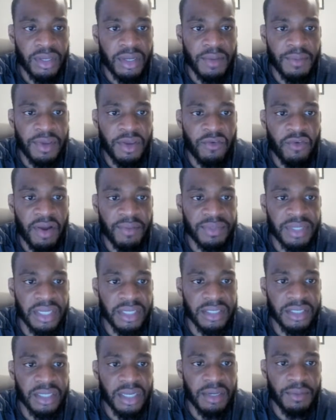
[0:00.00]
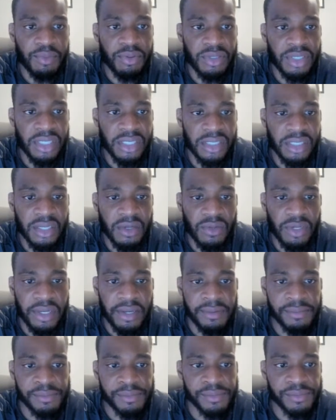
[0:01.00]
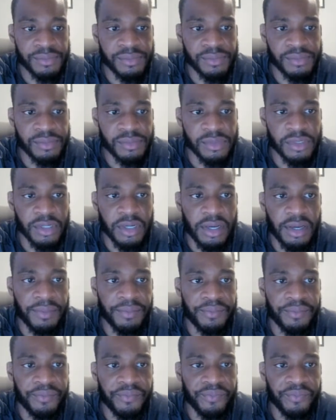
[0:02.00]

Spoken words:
Let me grab this and then put this down here. Okay.